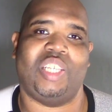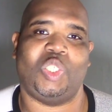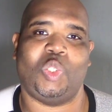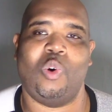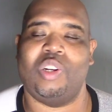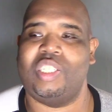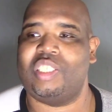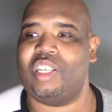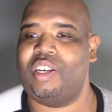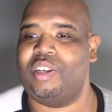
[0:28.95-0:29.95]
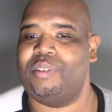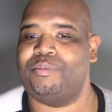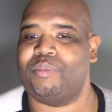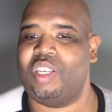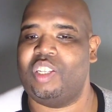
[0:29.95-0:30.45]
I saw this,
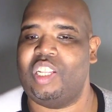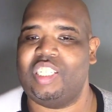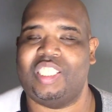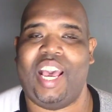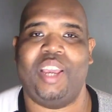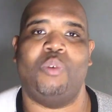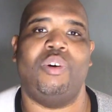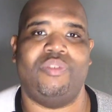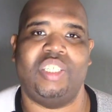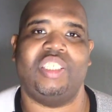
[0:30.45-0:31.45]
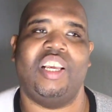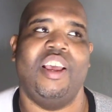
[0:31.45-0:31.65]
the title of it,